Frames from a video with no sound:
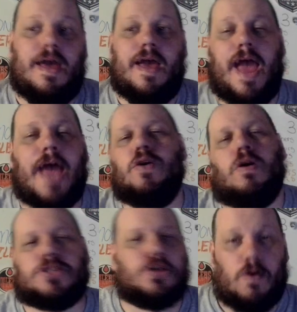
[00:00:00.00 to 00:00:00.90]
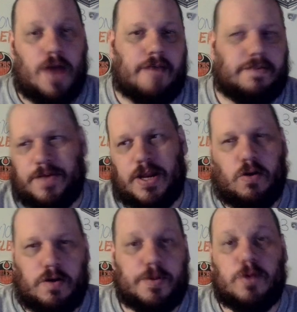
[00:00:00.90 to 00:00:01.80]
And you also don't have the video
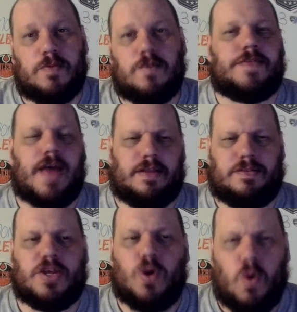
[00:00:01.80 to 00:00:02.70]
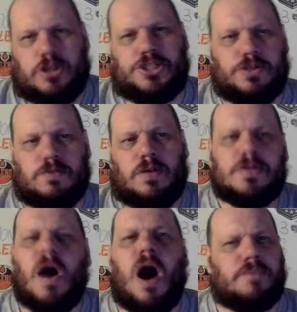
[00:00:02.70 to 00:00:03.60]
review booth that the Oilers do.
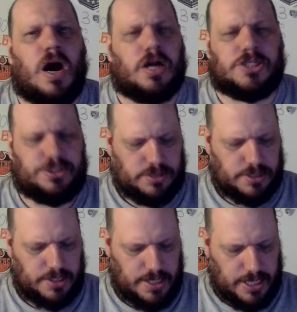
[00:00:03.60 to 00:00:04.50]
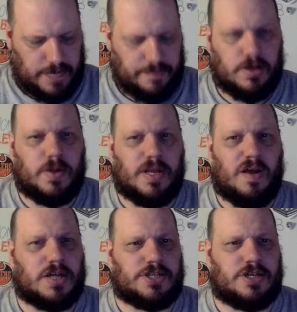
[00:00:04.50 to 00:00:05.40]
Top notch. Even though we
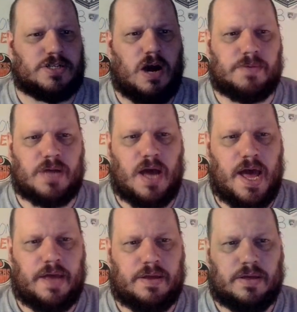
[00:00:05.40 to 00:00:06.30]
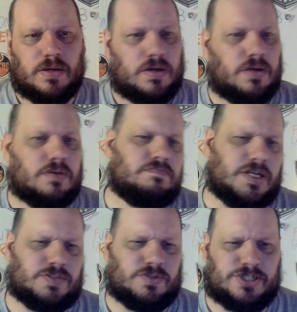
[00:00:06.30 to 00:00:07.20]
lost our top guy might as
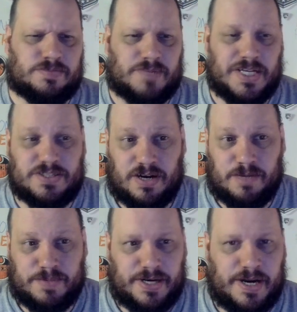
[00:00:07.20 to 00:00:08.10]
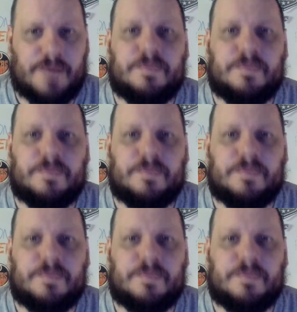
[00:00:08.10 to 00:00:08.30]
well turn some lights on up here, eh?